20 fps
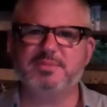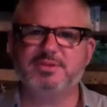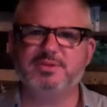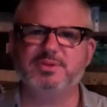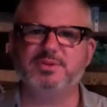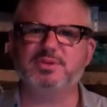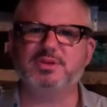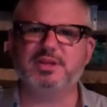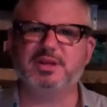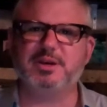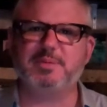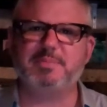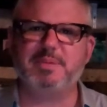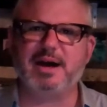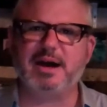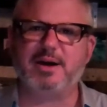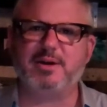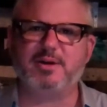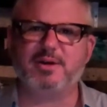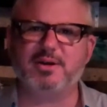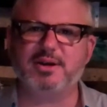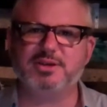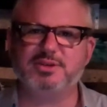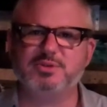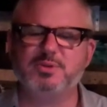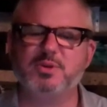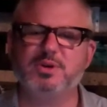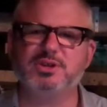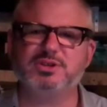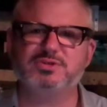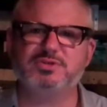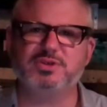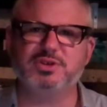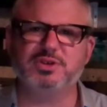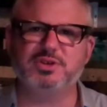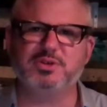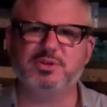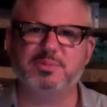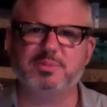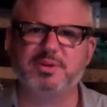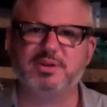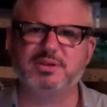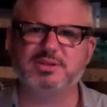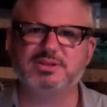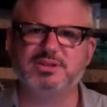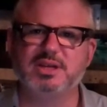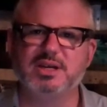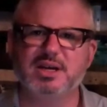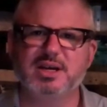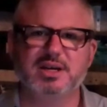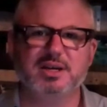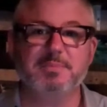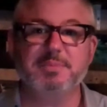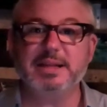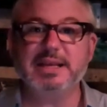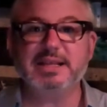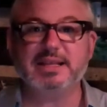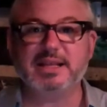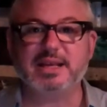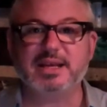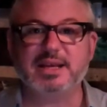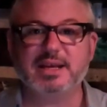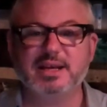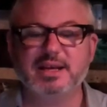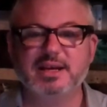nuclear power and towards renewables completely.